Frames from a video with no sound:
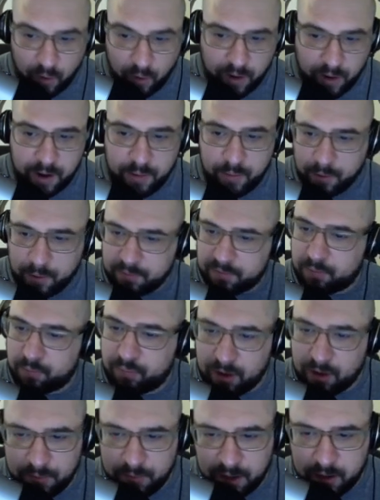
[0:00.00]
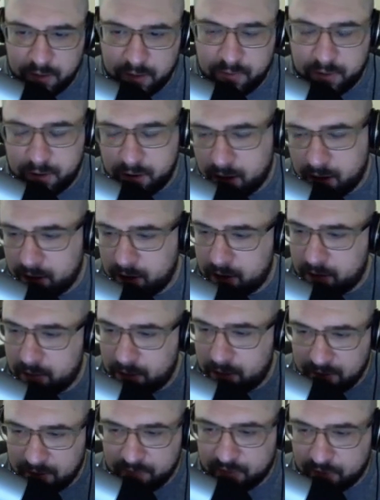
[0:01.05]
yeah, so anyway, I
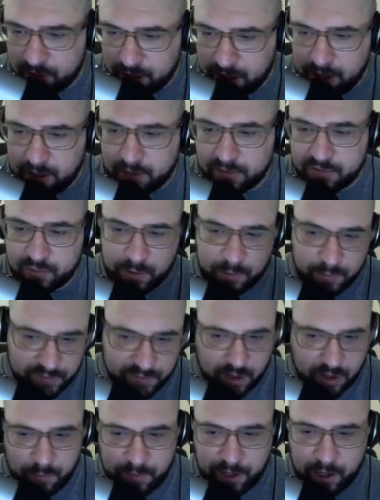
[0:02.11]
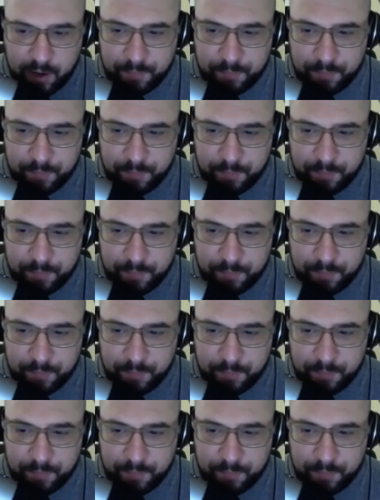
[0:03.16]
really wanted to watch